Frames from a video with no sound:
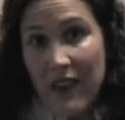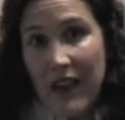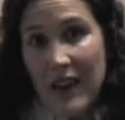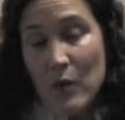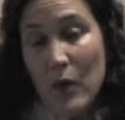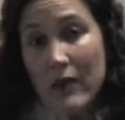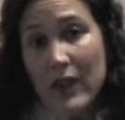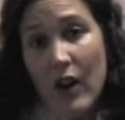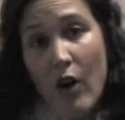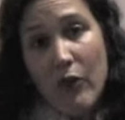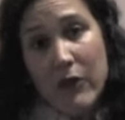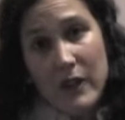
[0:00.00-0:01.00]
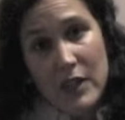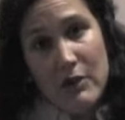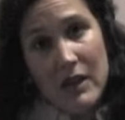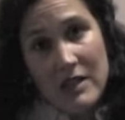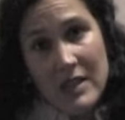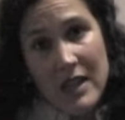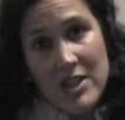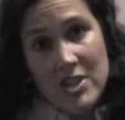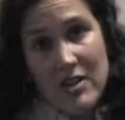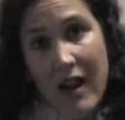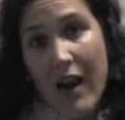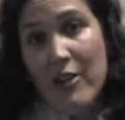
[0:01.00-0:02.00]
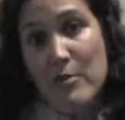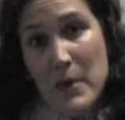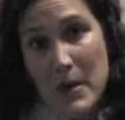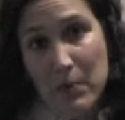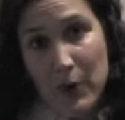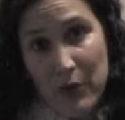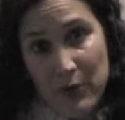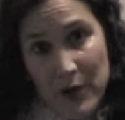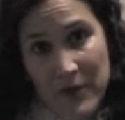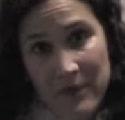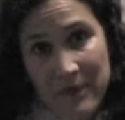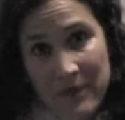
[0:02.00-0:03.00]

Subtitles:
and one that hopefully you can touch other people through.